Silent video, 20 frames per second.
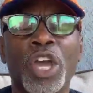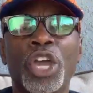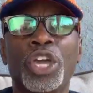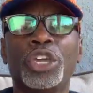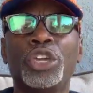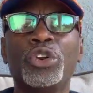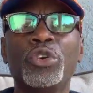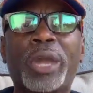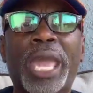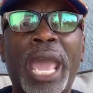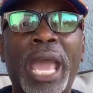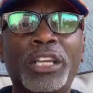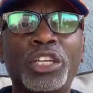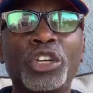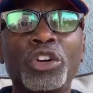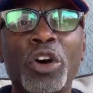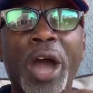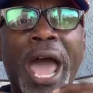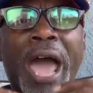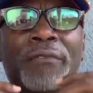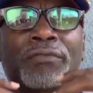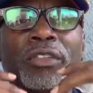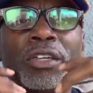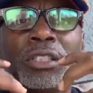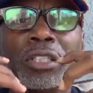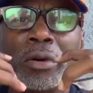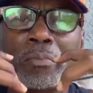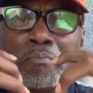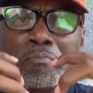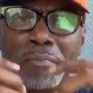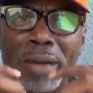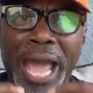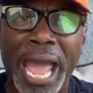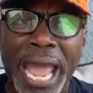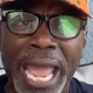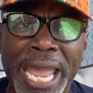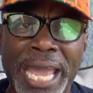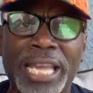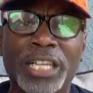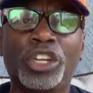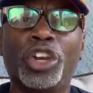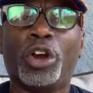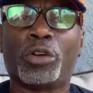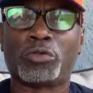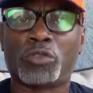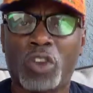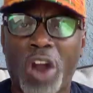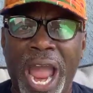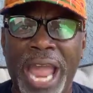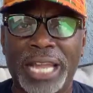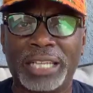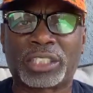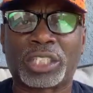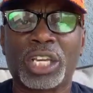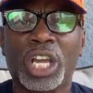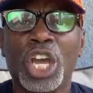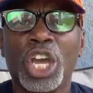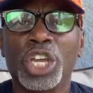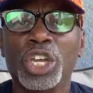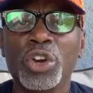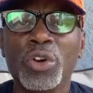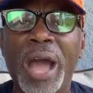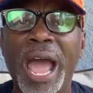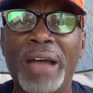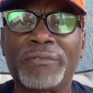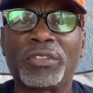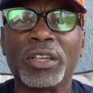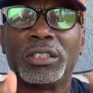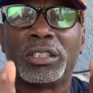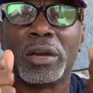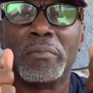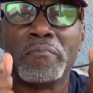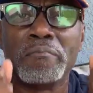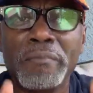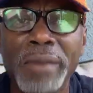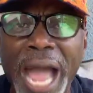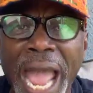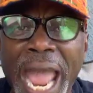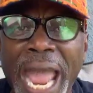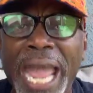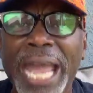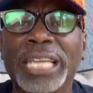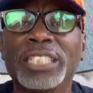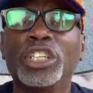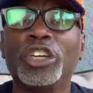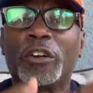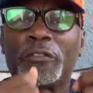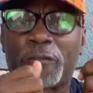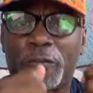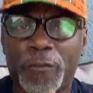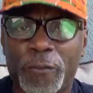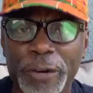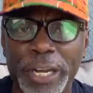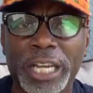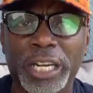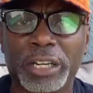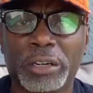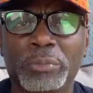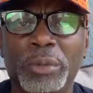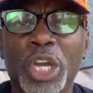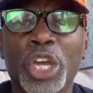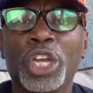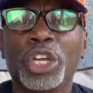You have to demand your rights. You have to demand your freedom.